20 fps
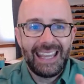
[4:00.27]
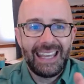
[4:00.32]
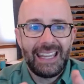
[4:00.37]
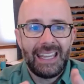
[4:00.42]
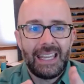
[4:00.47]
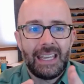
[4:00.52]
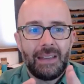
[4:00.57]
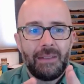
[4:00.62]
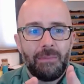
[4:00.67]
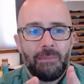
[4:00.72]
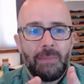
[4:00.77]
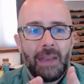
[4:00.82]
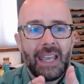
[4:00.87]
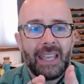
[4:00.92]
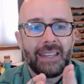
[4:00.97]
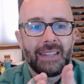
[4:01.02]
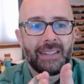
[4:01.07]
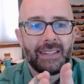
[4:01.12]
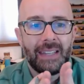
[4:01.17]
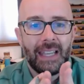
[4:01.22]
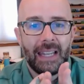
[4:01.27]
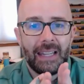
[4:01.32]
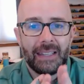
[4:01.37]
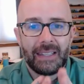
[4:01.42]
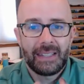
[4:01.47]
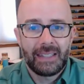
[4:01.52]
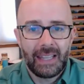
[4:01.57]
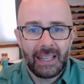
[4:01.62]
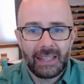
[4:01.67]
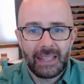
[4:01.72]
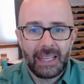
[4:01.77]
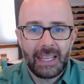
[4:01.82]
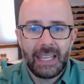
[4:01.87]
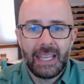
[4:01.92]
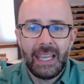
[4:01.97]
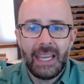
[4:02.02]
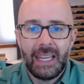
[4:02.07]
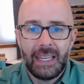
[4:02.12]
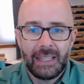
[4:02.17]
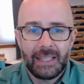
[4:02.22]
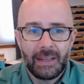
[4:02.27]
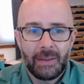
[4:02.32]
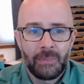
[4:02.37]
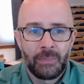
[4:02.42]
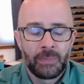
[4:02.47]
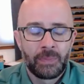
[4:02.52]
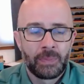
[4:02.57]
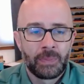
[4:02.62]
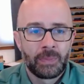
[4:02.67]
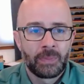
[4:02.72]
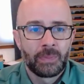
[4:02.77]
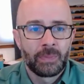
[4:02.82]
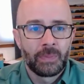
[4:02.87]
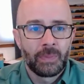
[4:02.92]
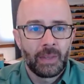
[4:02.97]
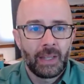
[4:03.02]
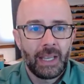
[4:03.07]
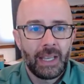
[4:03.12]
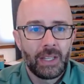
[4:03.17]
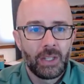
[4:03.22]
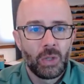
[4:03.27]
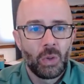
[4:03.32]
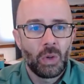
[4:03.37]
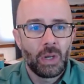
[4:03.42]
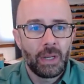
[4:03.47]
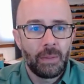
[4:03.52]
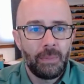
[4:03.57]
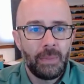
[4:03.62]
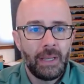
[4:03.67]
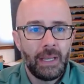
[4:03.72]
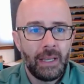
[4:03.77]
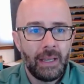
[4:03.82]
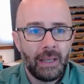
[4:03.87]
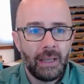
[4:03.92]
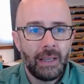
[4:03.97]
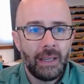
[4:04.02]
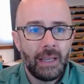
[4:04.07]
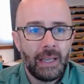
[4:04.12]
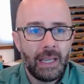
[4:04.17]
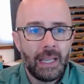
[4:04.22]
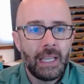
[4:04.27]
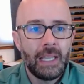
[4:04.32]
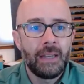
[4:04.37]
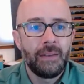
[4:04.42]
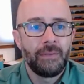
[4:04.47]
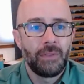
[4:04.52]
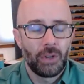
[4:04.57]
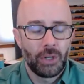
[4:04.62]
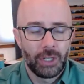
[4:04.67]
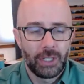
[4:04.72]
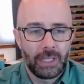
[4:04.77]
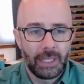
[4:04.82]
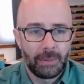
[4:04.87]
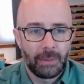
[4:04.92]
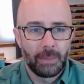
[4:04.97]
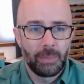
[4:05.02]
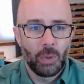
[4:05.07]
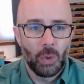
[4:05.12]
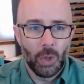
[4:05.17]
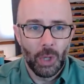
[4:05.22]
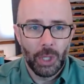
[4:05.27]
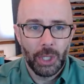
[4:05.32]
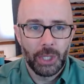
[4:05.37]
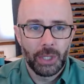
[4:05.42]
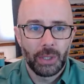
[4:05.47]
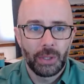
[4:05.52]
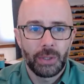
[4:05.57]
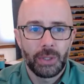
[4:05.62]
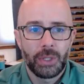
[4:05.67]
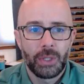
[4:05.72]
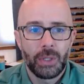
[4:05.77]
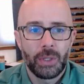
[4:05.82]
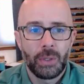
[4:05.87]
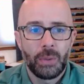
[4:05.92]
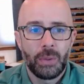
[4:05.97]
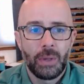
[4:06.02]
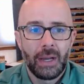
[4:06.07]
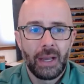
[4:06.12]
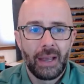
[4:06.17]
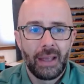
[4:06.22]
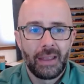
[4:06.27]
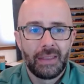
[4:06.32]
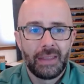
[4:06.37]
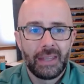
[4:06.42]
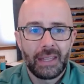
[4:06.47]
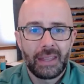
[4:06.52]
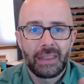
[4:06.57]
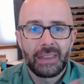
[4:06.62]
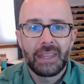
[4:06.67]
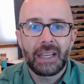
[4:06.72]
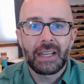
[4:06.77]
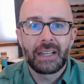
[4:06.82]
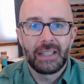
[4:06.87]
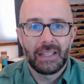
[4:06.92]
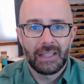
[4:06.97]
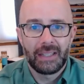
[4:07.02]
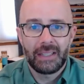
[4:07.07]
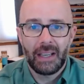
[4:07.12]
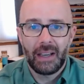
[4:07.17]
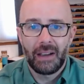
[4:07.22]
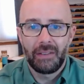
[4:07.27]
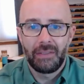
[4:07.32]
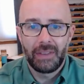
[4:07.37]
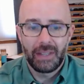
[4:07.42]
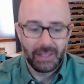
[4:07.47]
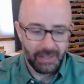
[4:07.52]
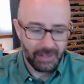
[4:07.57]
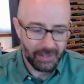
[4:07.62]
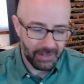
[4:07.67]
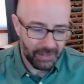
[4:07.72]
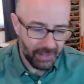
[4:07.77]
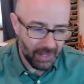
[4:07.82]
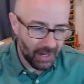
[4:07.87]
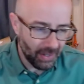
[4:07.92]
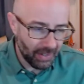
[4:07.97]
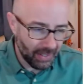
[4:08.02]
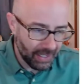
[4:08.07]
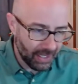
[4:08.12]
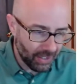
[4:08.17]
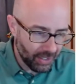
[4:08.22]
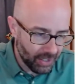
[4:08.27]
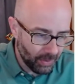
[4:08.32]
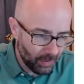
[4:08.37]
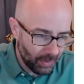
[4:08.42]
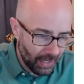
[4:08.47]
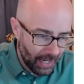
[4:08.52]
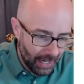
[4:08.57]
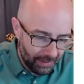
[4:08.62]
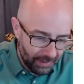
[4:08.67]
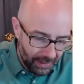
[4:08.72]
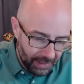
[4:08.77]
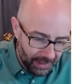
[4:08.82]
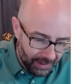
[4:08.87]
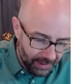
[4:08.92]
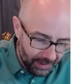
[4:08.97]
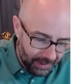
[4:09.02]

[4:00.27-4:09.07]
it makes sense that the heat is going to be inversely proportional to the thickness of this solid here. So we have this